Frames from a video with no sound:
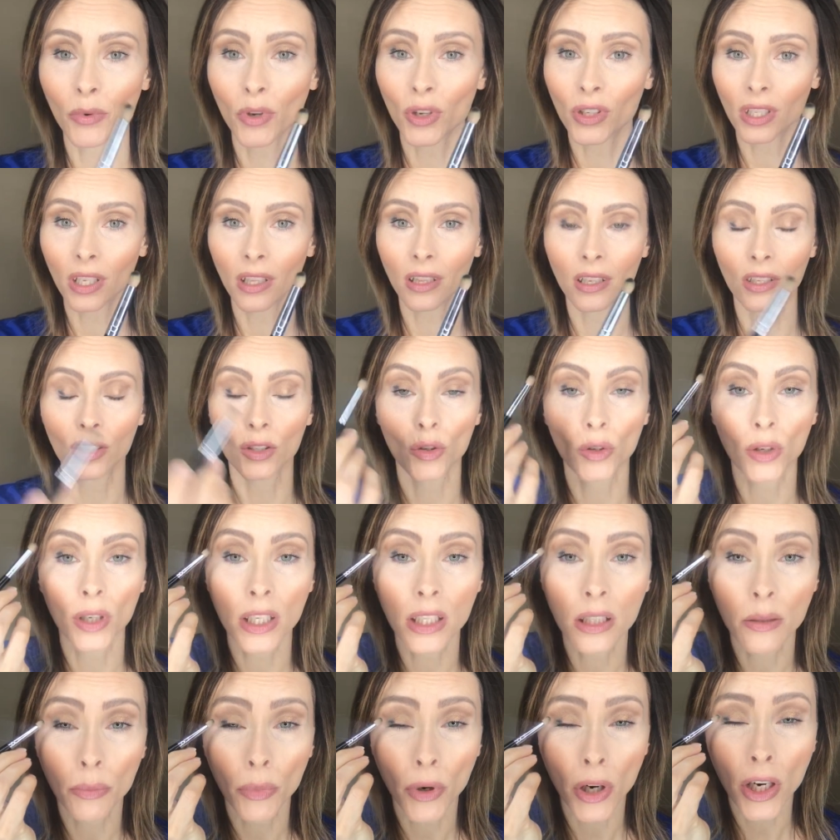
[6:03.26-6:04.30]
I'm using this
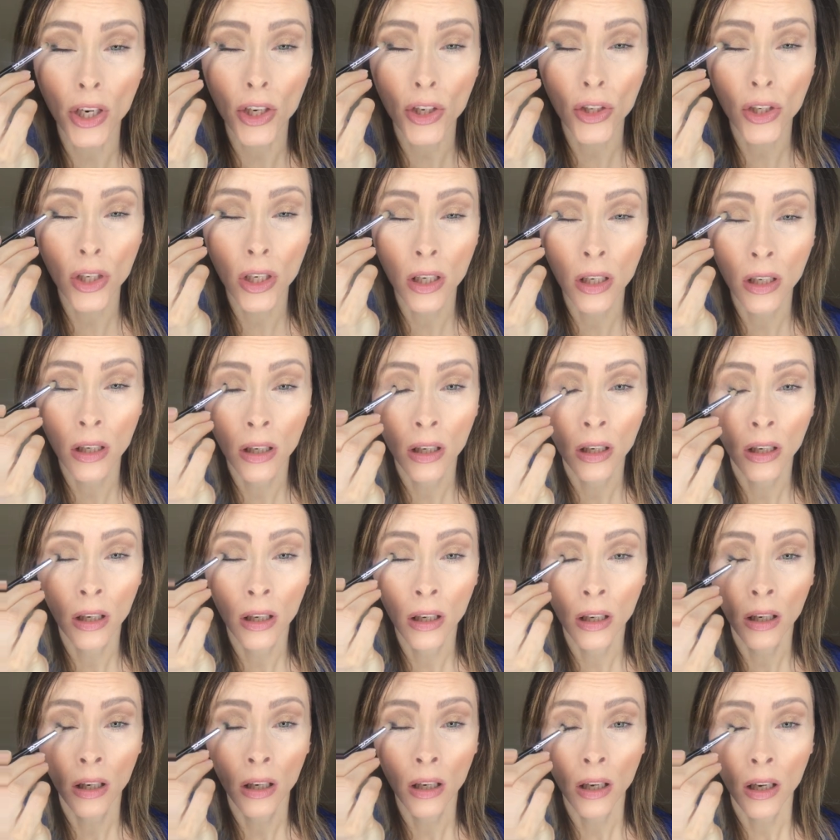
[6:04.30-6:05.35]
crease brush
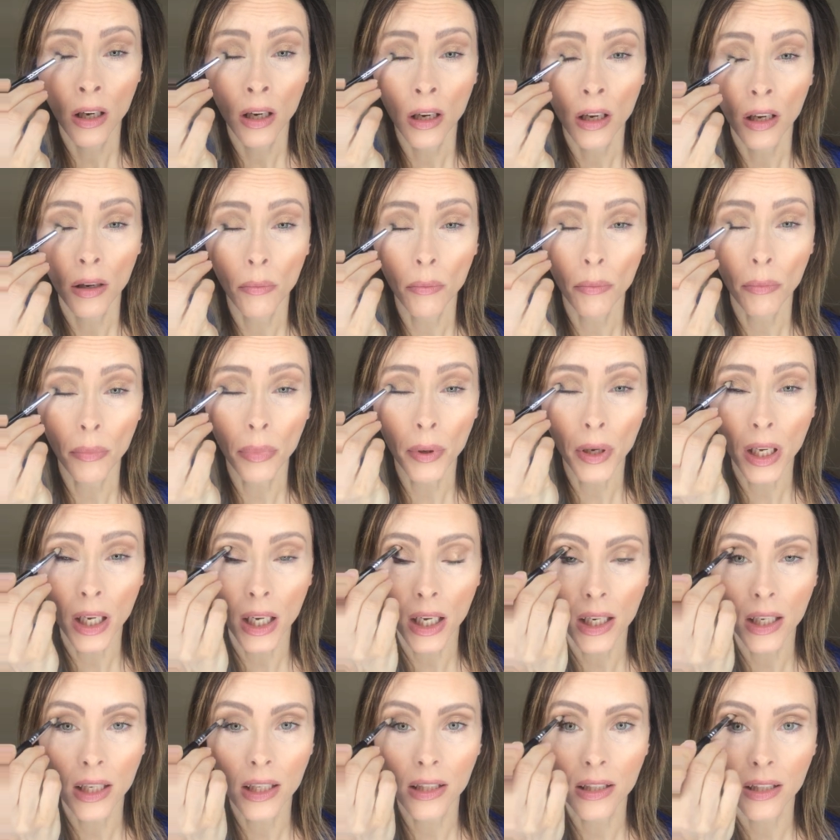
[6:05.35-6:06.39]

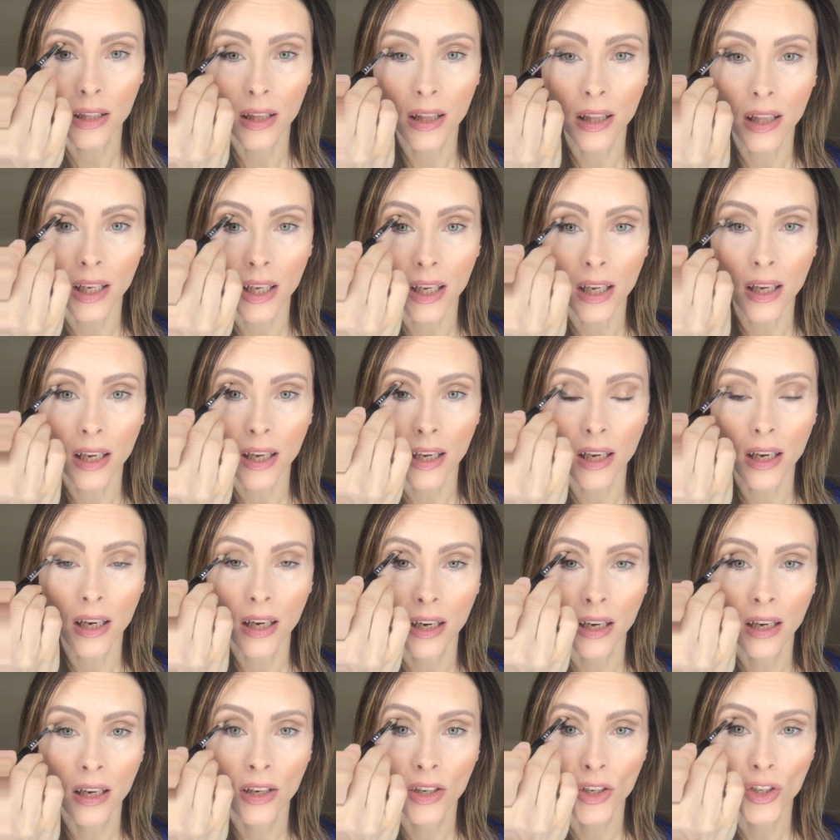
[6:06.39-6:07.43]
because the
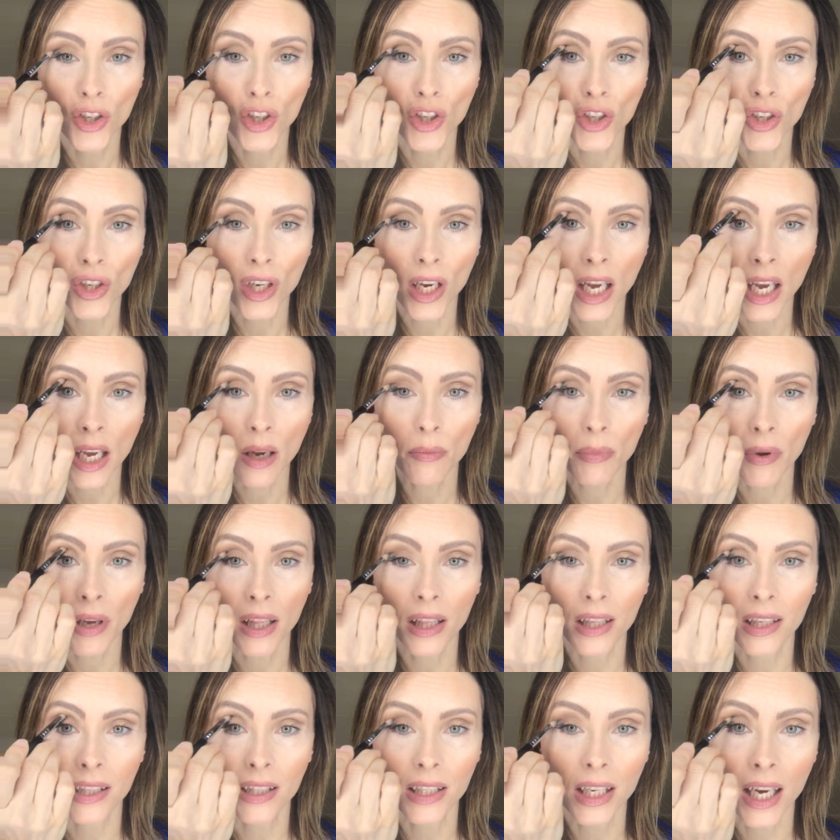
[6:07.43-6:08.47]
shape
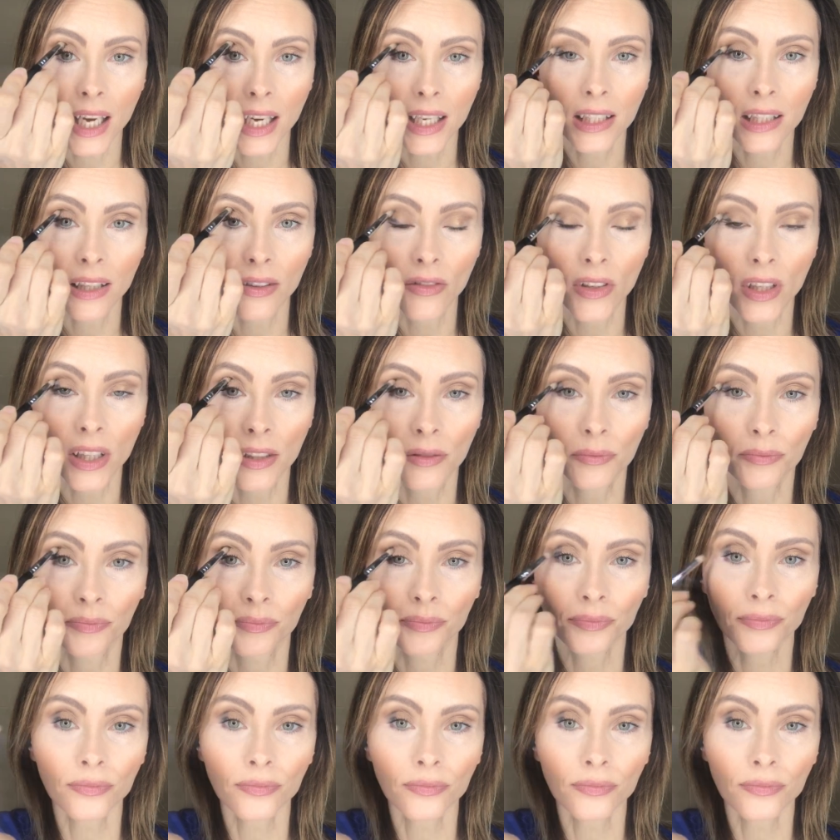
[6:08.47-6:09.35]
and the size of it